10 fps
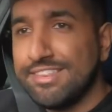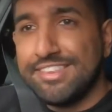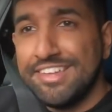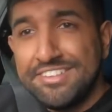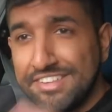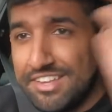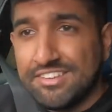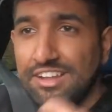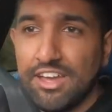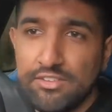this thing
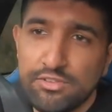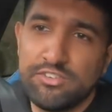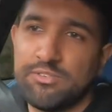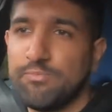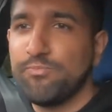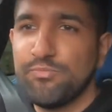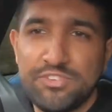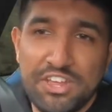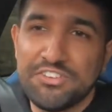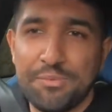is like
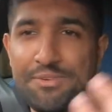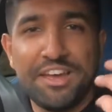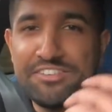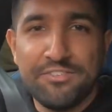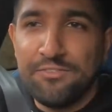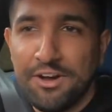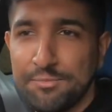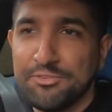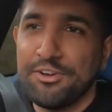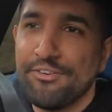there's some next level
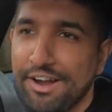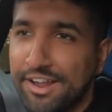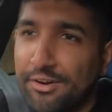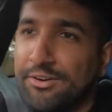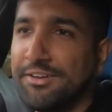vibes going on right now.